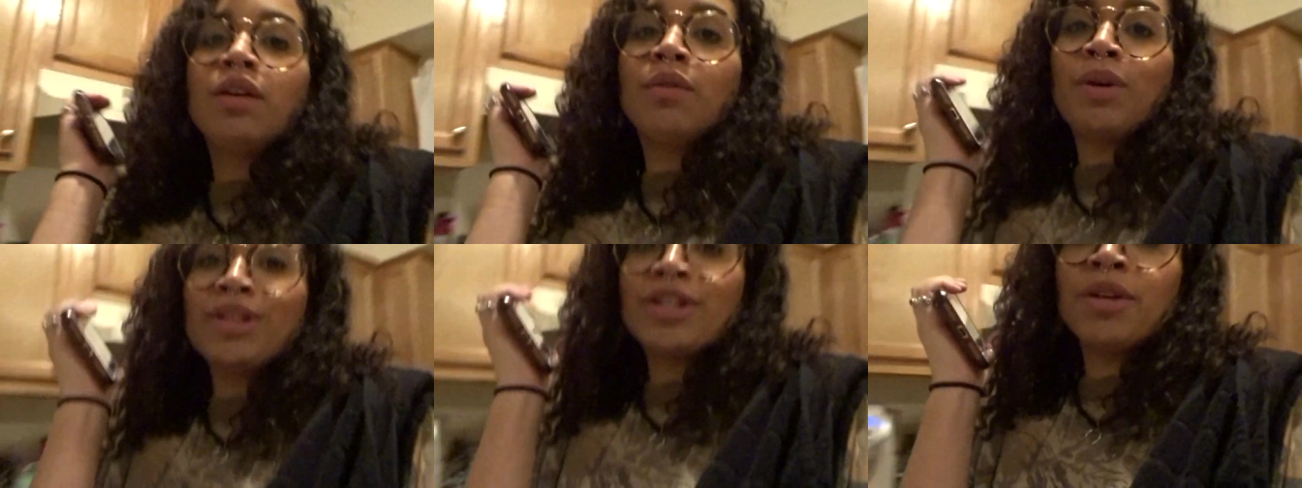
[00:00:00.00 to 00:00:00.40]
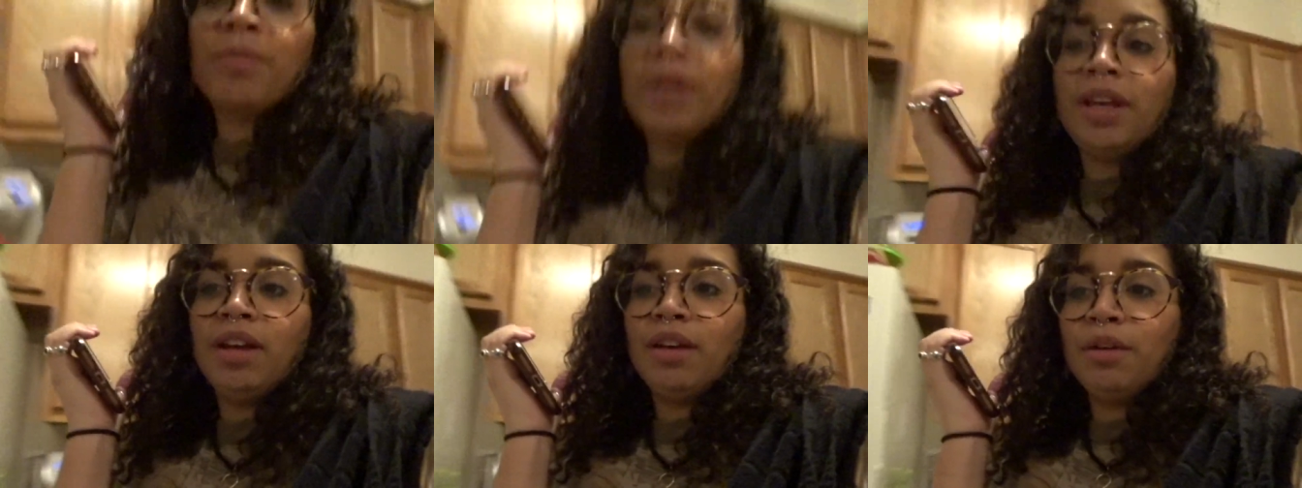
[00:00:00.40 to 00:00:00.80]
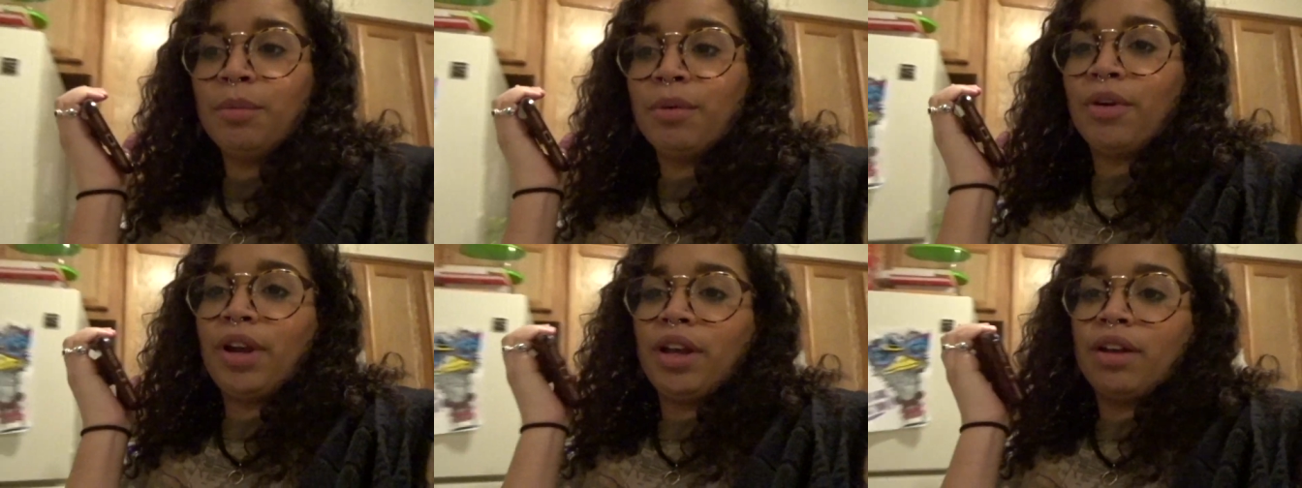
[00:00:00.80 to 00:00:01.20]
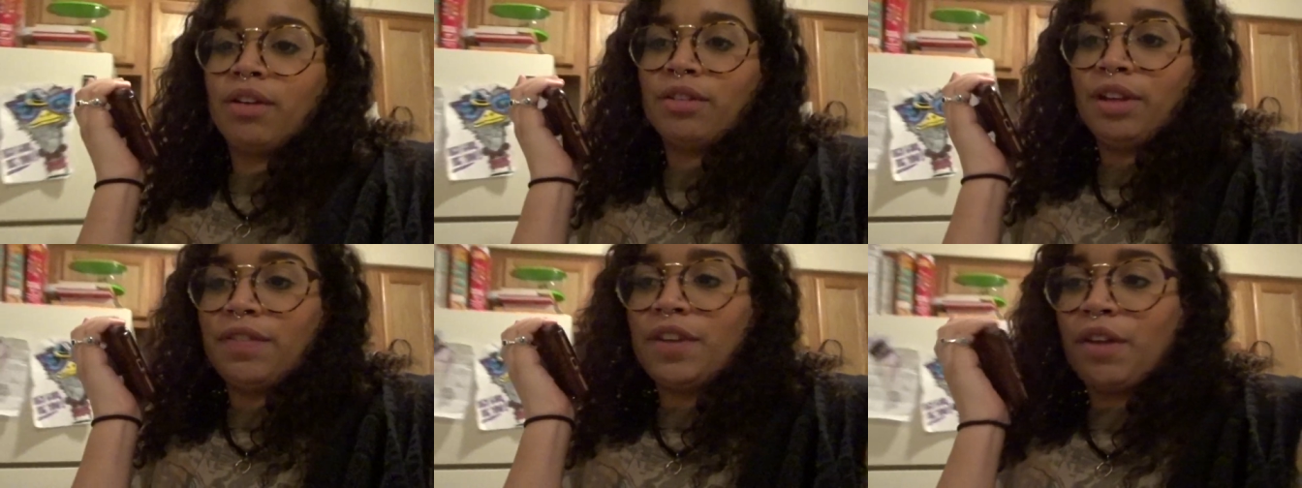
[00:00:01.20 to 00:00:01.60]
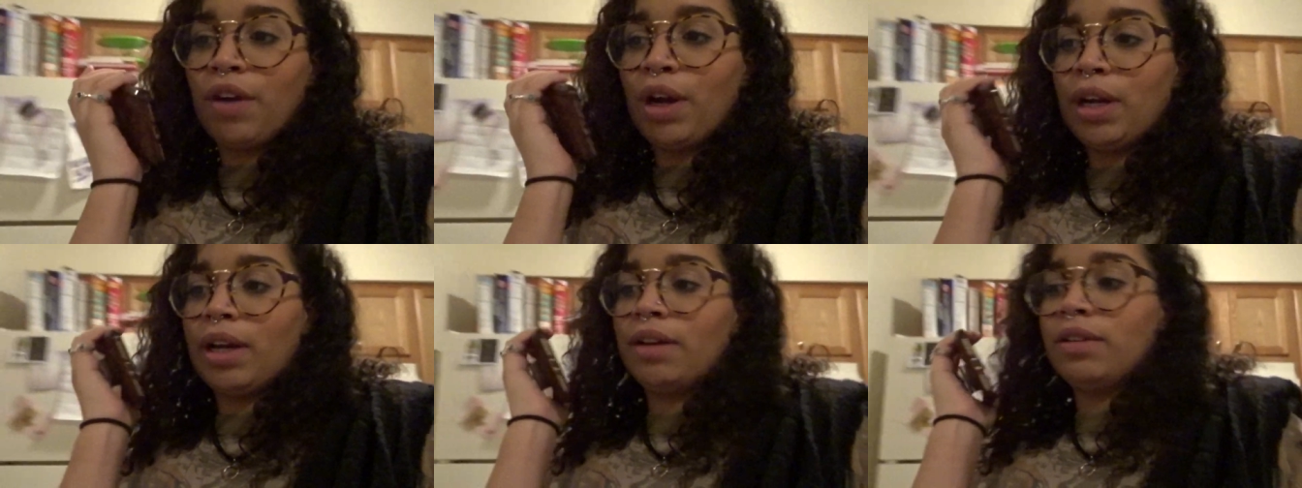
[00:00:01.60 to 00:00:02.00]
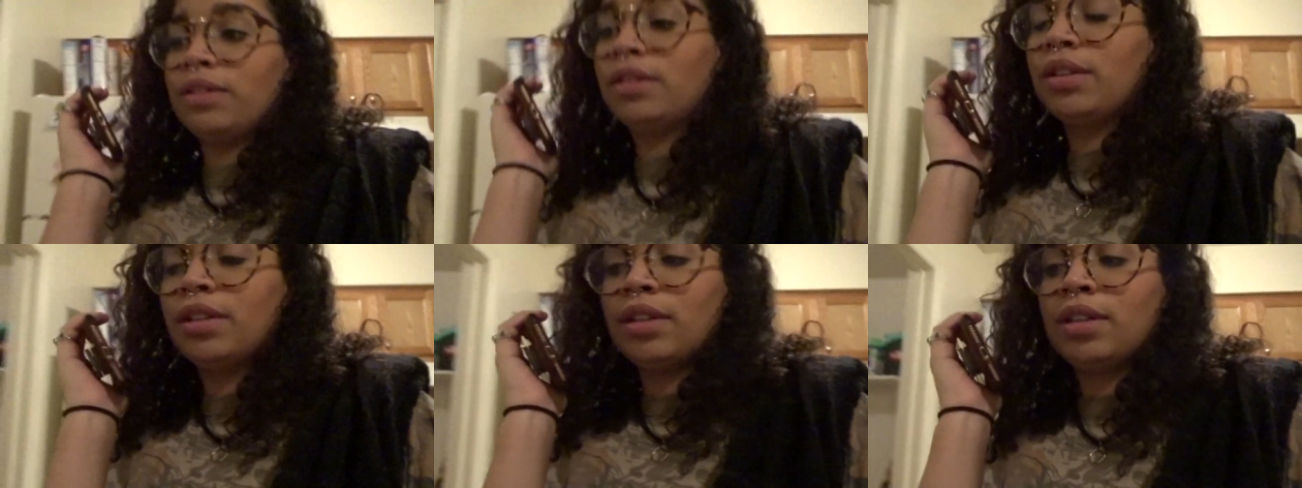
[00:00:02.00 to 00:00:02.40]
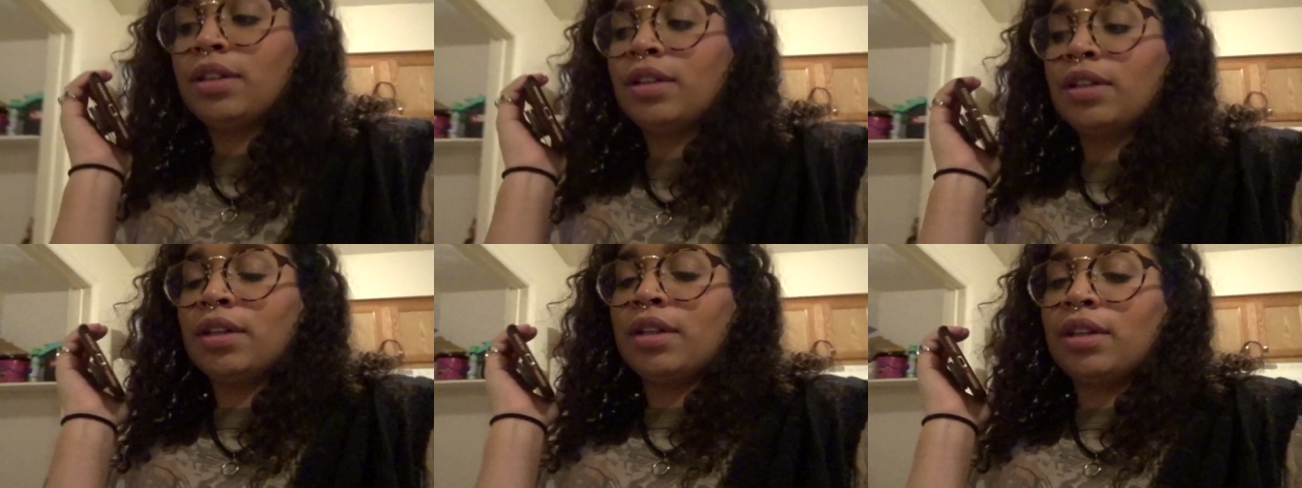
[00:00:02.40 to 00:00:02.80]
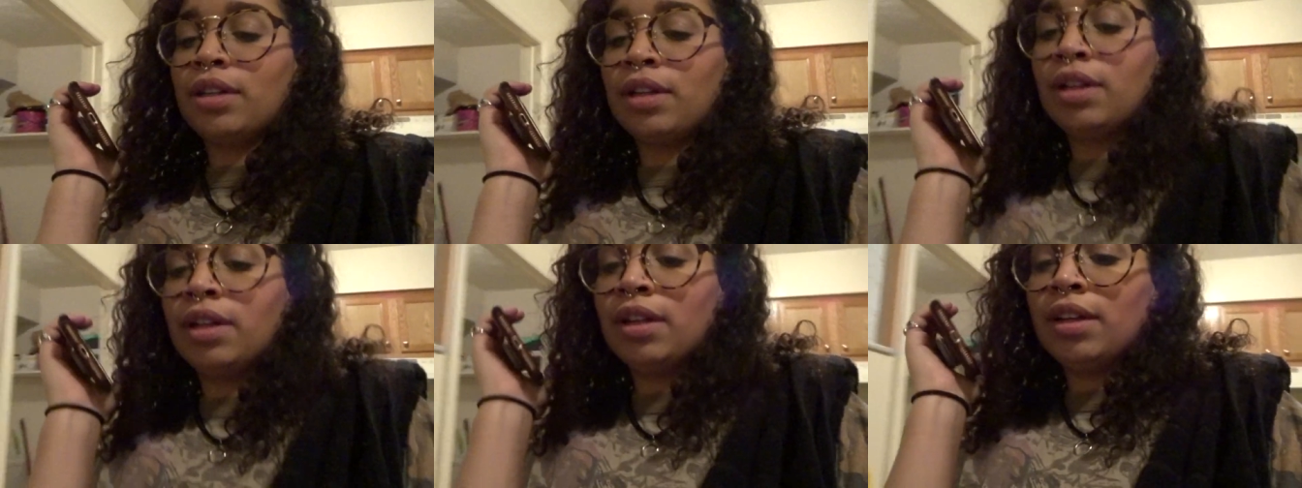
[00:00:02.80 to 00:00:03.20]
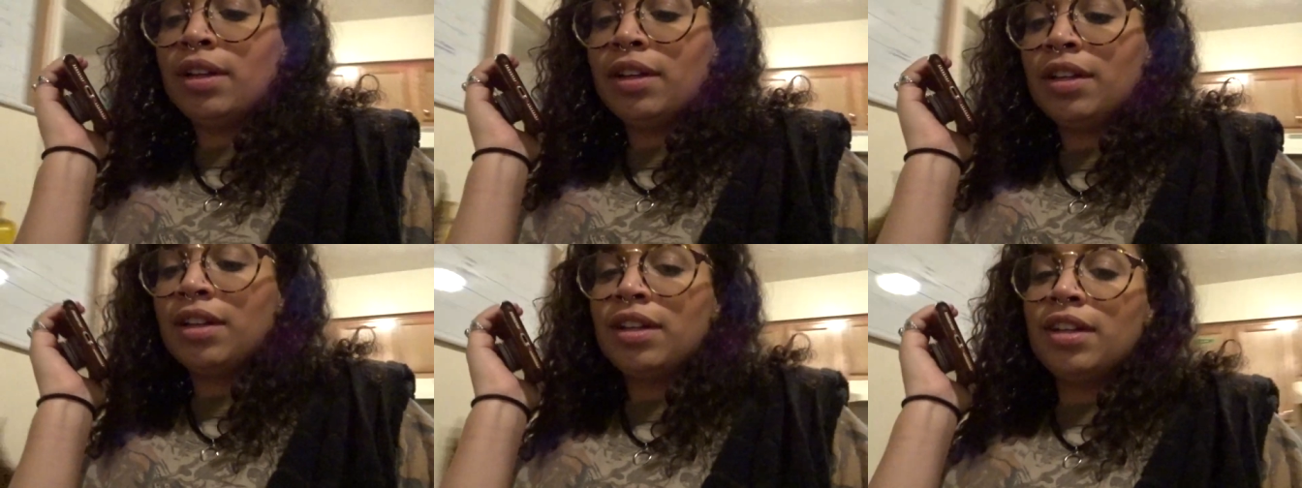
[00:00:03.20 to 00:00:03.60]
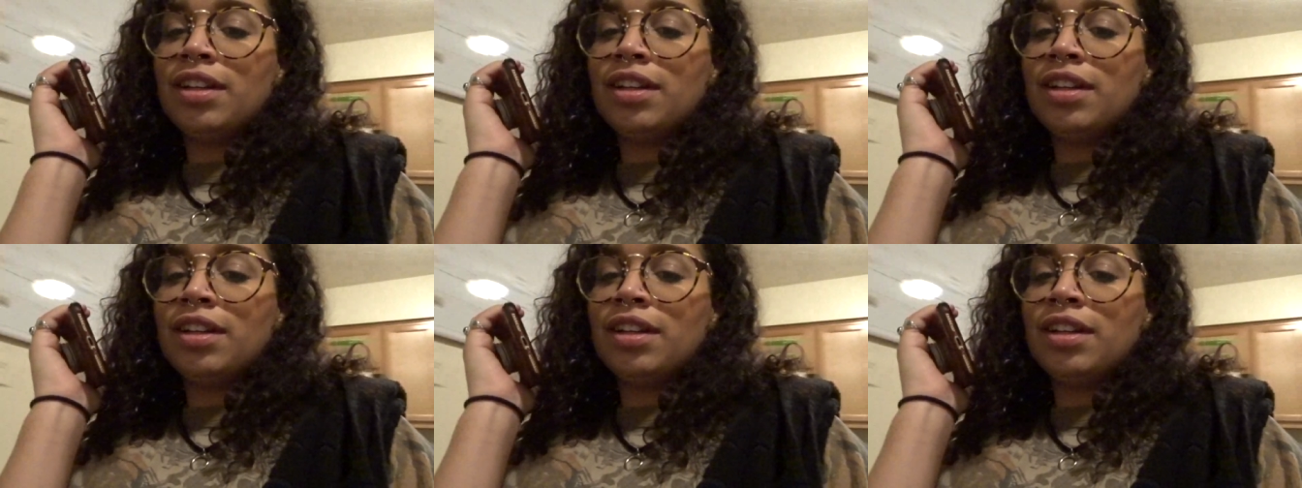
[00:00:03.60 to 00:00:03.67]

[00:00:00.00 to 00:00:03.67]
Watch her be Ubering or lifting right now. What